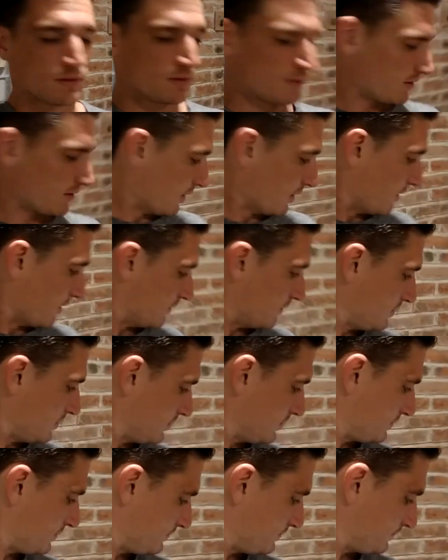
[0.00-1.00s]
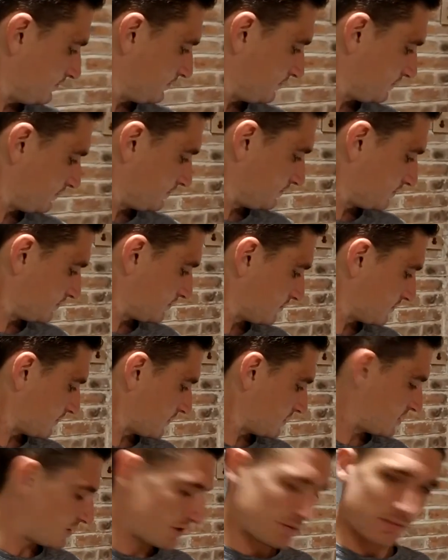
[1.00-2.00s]
So,
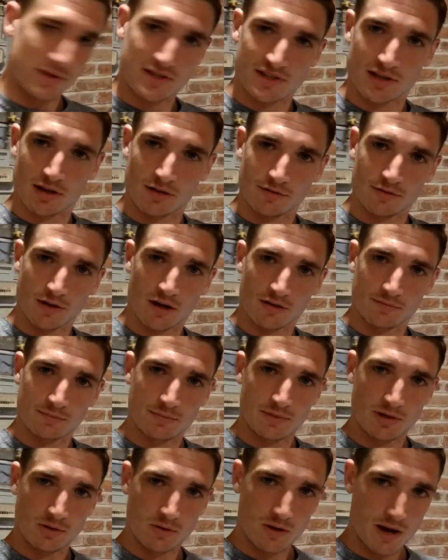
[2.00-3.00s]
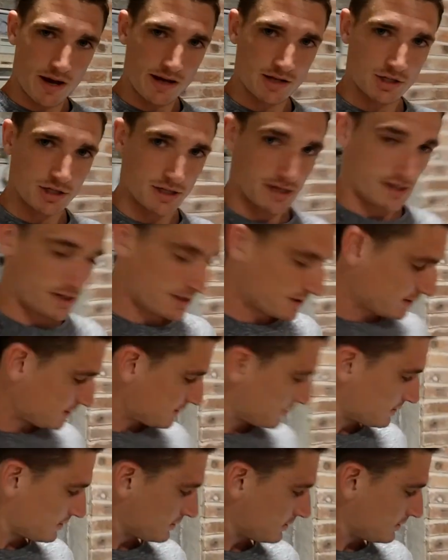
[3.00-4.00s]
turn myself off. Be quiet,
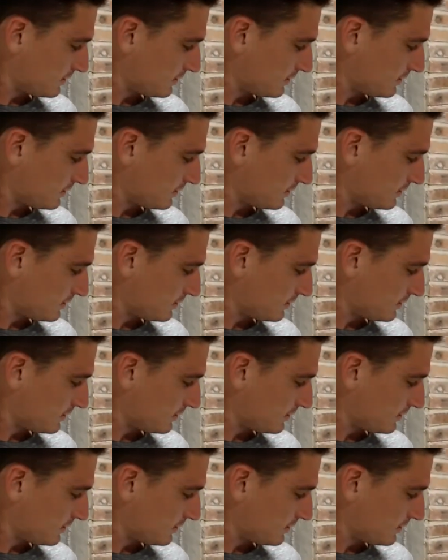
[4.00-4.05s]
Chase.